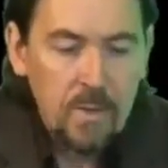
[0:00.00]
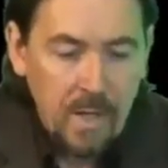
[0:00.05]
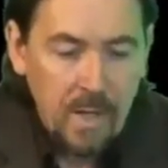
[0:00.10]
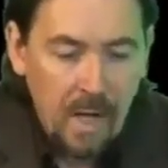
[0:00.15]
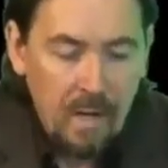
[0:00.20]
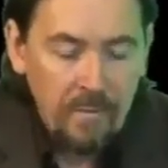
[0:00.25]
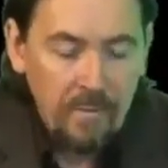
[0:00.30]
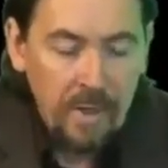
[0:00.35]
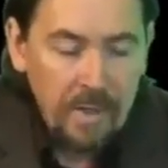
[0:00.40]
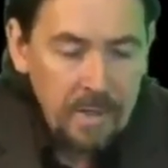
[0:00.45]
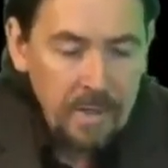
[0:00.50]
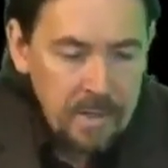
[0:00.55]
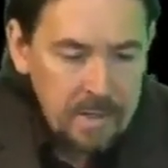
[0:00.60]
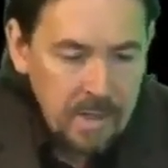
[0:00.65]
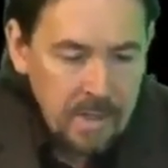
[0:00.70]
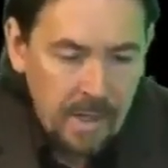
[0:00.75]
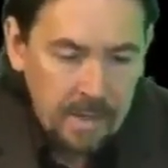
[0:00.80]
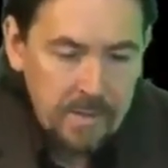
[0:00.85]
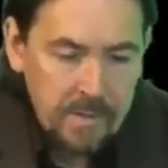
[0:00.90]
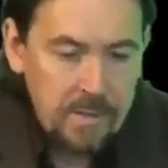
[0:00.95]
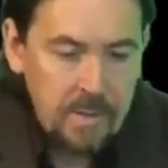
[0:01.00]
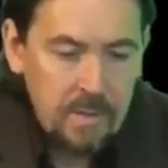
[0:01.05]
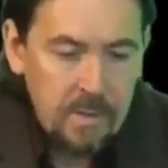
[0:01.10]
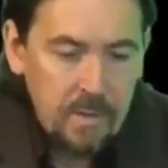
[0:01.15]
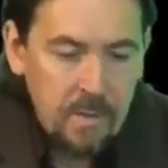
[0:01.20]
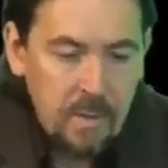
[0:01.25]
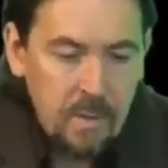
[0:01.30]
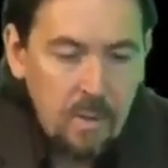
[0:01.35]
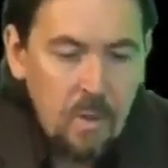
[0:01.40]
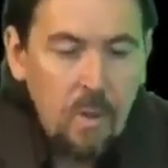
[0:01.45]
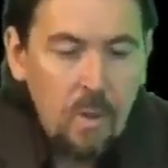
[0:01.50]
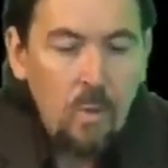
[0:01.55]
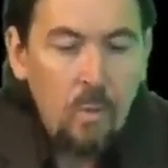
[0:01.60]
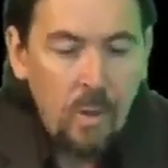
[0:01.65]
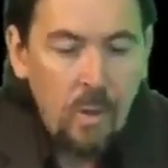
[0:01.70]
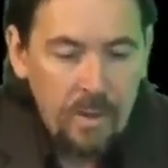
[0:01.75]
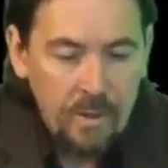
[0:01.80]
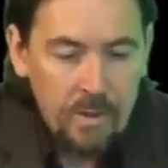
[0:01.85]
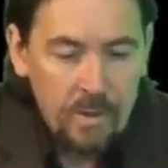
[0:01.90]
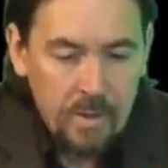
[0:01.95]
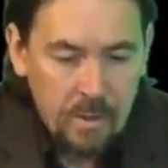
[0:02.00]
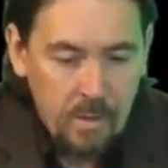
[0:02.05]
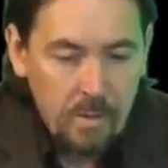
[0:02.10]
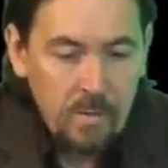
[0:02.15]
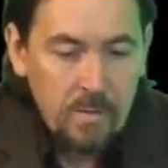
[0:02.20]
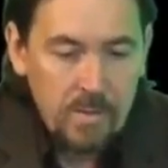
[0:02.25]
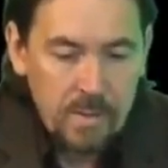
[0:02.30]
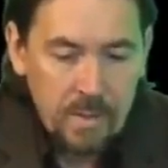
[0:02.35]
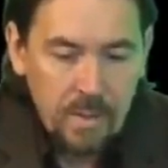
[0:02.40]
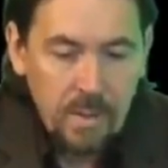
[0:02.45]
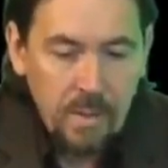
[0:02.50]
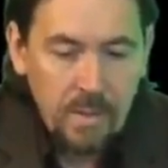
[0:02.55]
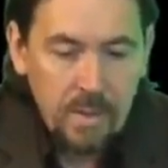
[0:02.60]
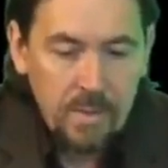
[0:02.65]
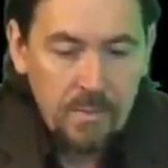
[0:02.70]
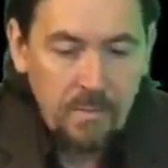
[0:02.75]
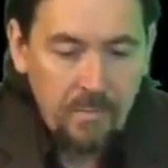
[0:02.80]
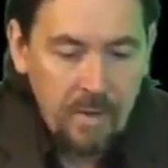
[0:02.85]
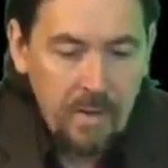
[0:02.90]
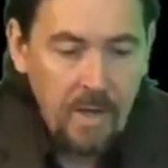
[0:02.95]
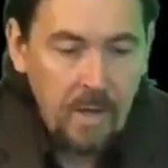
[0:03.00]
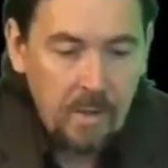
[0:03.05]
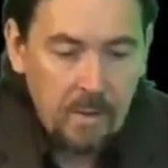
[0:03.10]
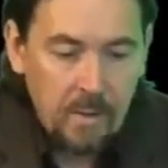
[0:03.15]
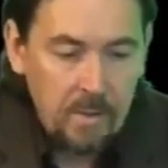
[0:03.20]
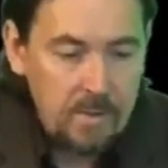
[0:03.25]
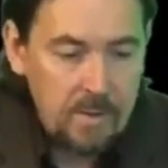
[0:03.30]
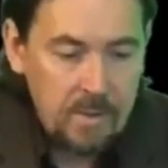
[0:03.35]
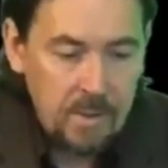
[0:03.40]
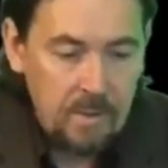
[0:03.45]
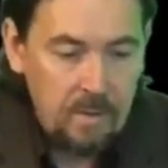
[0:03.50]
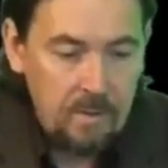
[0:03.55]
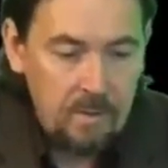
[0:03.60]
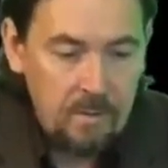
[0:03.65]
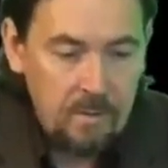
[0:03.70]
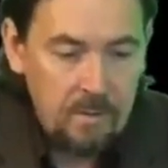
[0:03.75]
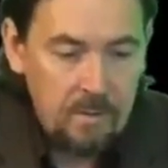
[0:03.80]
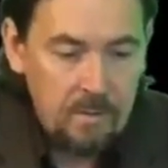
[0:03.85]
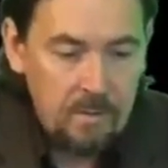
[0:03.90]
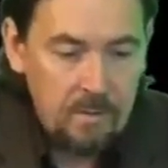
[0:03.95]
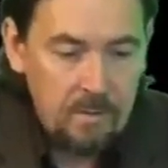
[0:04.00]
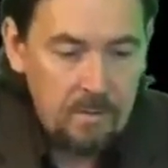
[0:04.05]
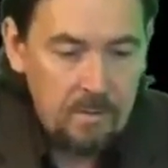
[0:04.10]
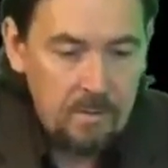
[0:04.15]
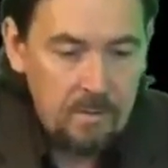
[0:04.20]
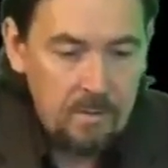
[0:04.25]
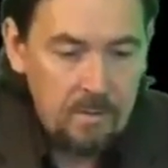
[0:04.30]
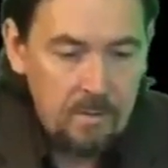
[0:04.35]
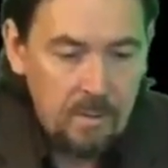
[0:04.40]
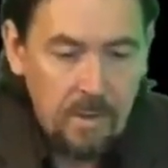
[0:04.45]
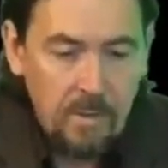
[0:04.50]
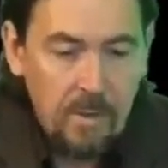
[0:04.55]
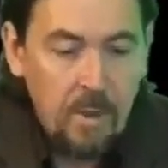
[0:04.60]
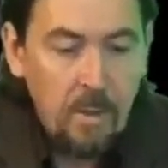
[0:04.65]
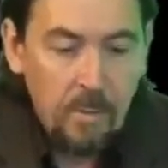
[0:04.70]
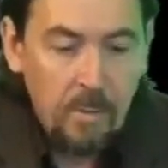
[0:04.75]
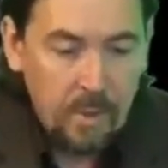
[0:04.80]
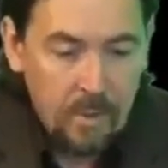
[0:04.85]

to have any debt when its currency is a fiat currency, right?